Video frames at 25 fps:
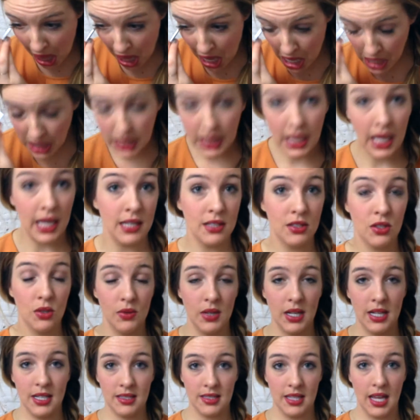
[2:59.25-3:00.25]
Look at that, so
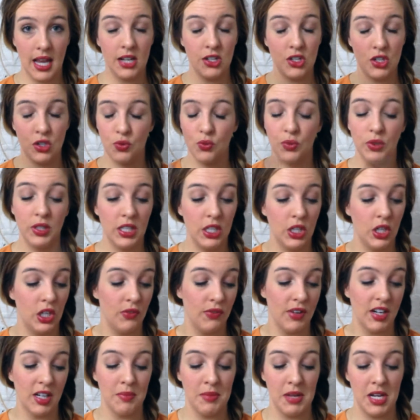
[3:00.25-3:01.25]
nicely. I just really
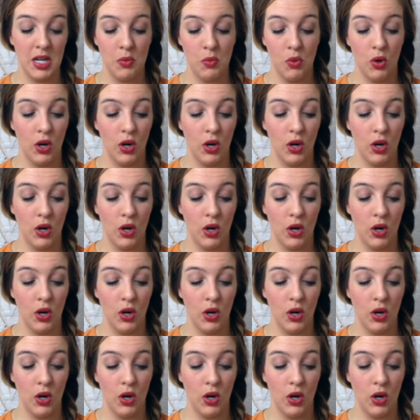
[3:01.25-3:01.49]
couldn't recommend it